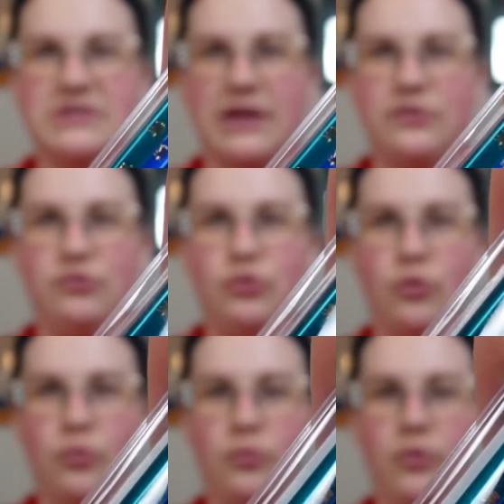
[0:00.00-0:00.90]
I
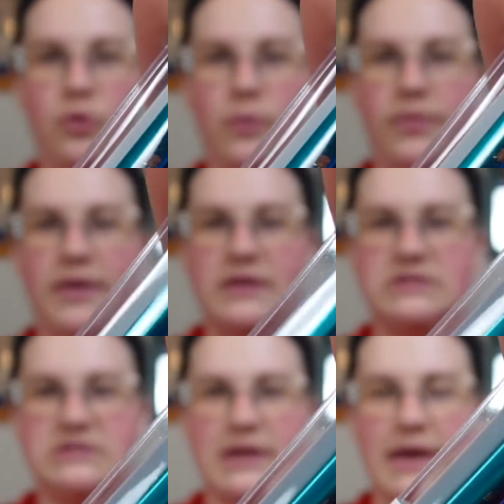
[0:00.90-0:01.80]
don't know what they
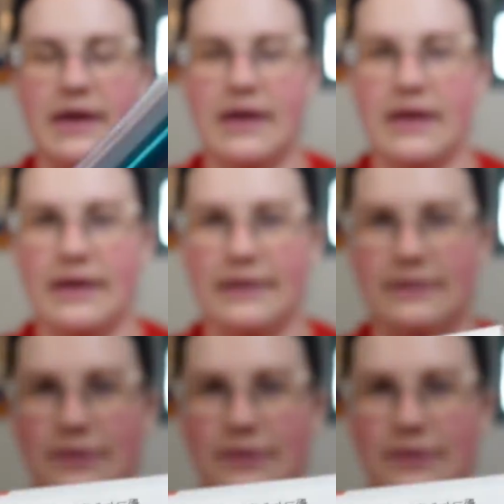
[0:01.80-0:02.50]
say,